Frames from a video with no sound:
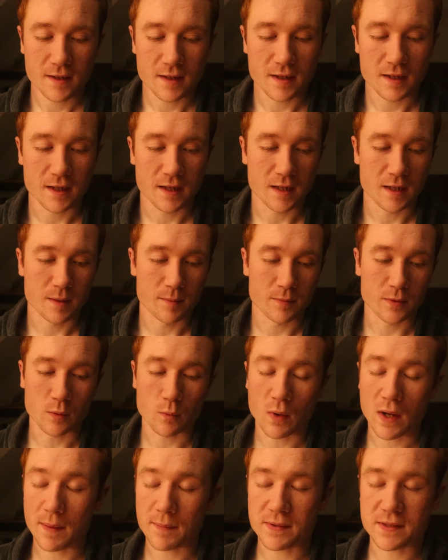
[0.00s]
The
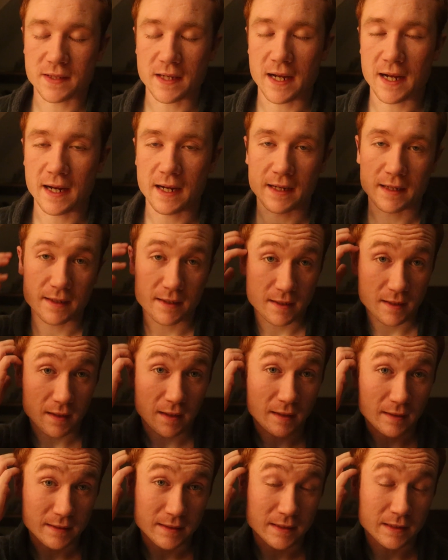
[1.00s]
website
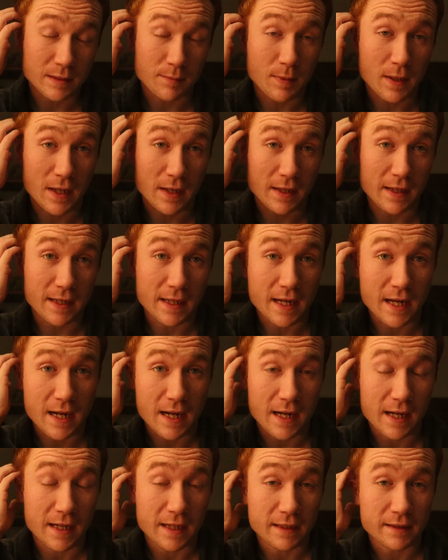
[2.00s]
is about a
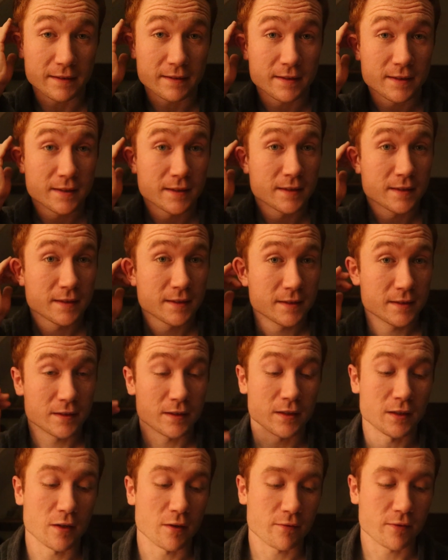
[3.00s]
9.
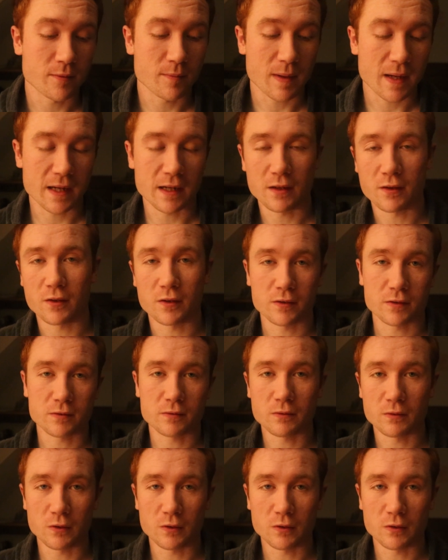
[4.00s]
You know, if it made it look a